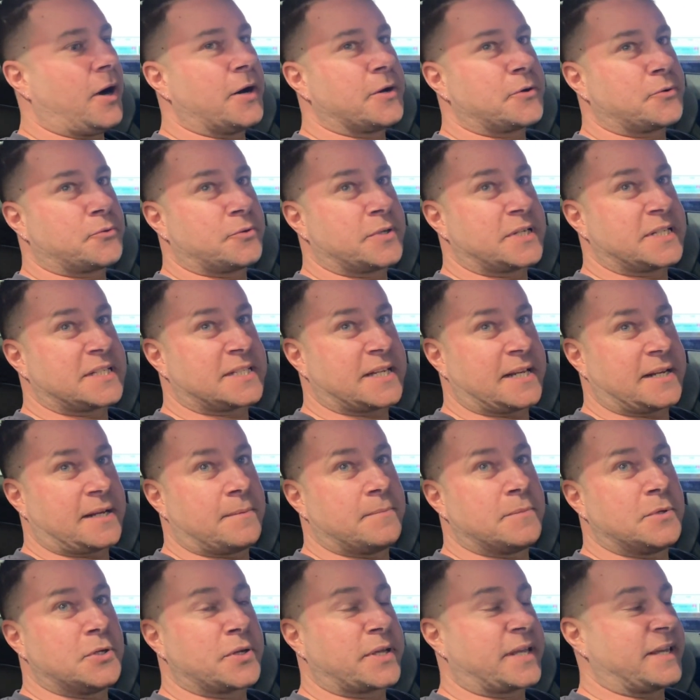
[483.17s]
I'd already said
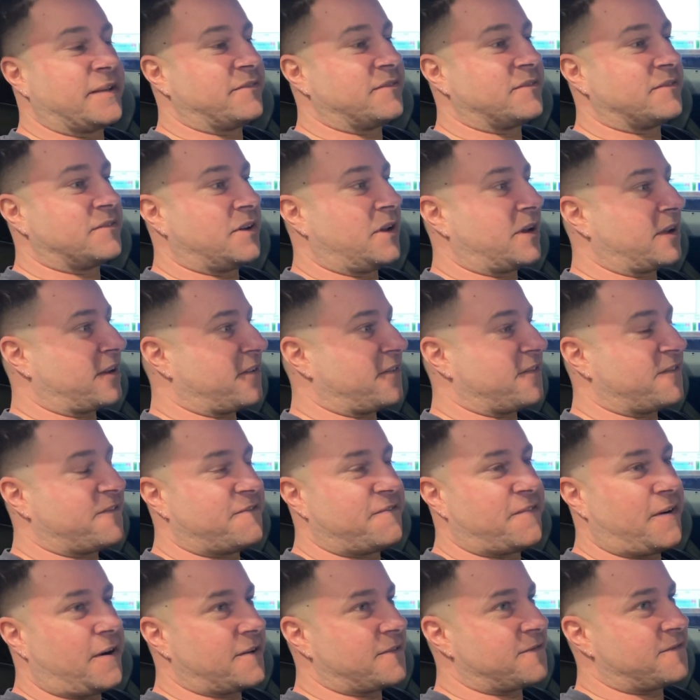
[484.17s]
I'm looking like
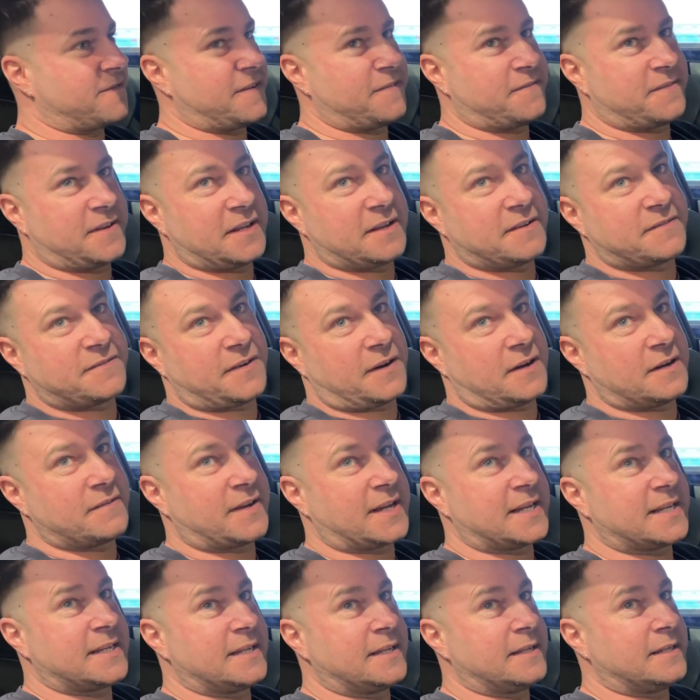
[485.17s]
550 to
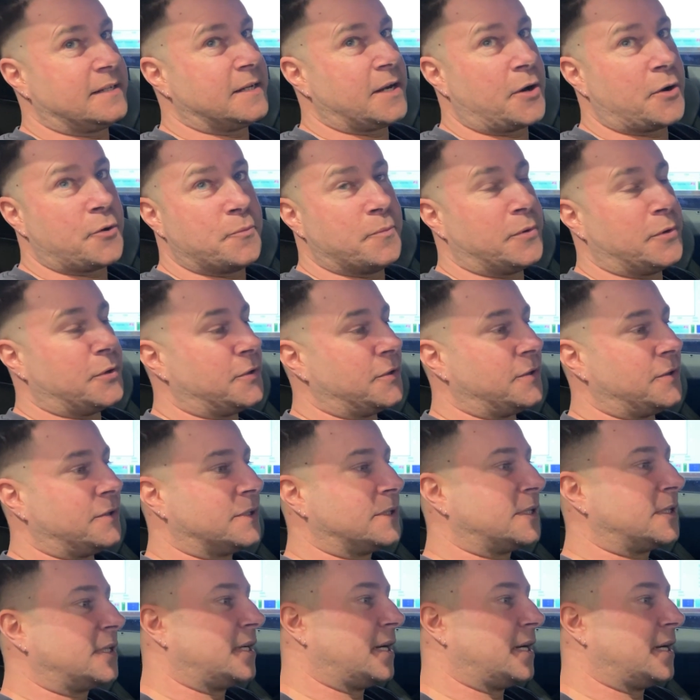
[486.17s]
580, no more.